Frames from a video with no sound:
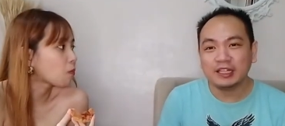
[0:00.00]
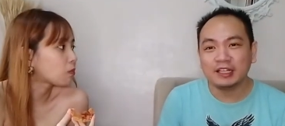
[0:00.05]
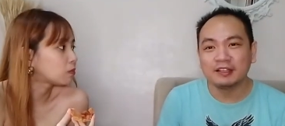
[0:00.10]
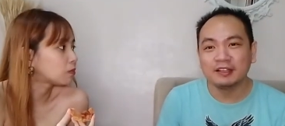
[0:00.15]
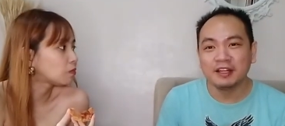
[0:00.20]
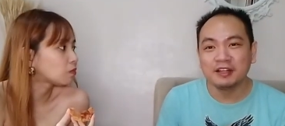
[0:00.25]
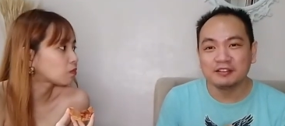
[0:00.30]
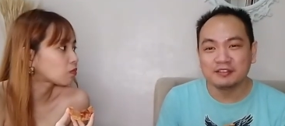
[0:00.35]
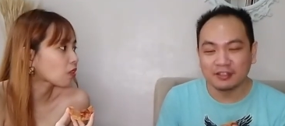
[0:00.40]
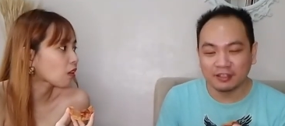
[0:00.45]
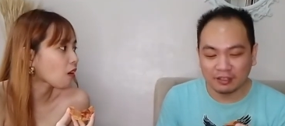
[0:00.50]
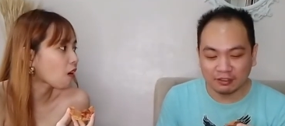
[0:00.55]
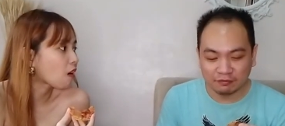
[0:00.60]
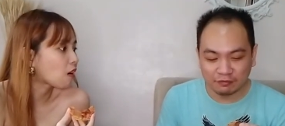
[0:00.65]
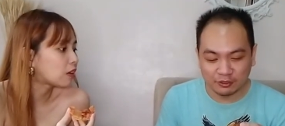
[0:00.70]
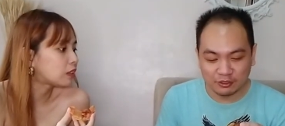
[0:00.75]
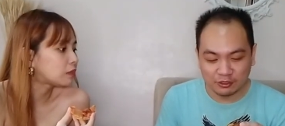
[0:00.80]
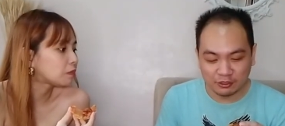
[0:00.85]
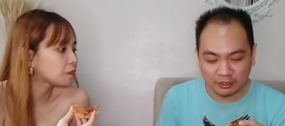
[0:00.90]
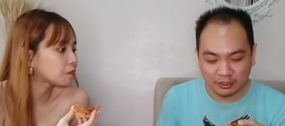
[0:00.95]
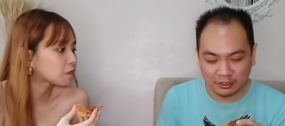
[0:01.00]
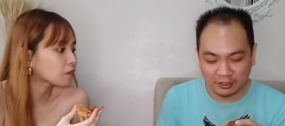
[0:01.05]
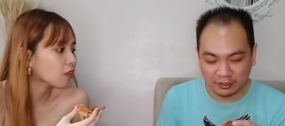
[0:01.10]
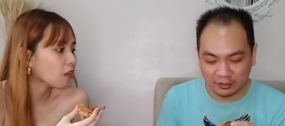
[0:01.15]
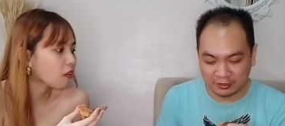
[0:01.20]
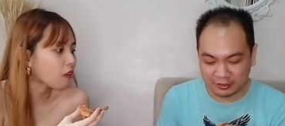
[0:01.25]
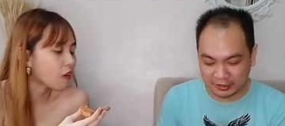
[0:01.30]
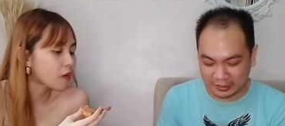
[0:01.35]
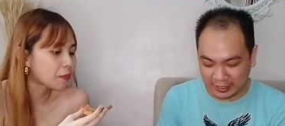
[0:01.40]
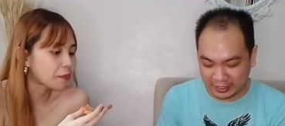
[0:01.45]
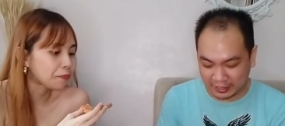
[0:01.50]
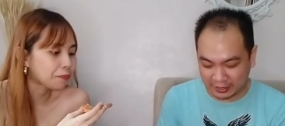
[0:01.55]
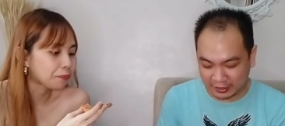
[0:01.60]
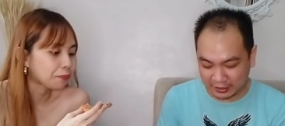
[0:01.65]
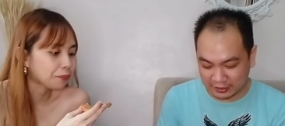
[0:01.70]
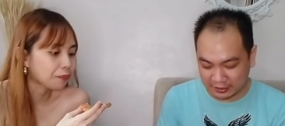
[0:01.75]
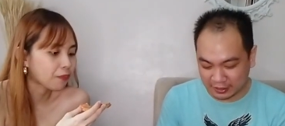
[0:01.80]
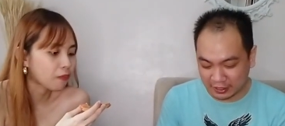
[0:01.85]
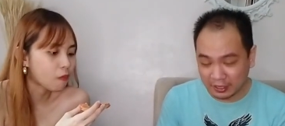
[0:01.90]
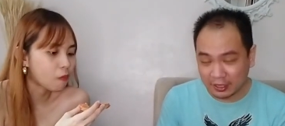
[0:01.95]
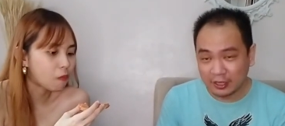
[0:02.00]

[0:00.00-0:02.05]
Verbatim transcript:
Speaker 1: Thanks again for joining us, guys.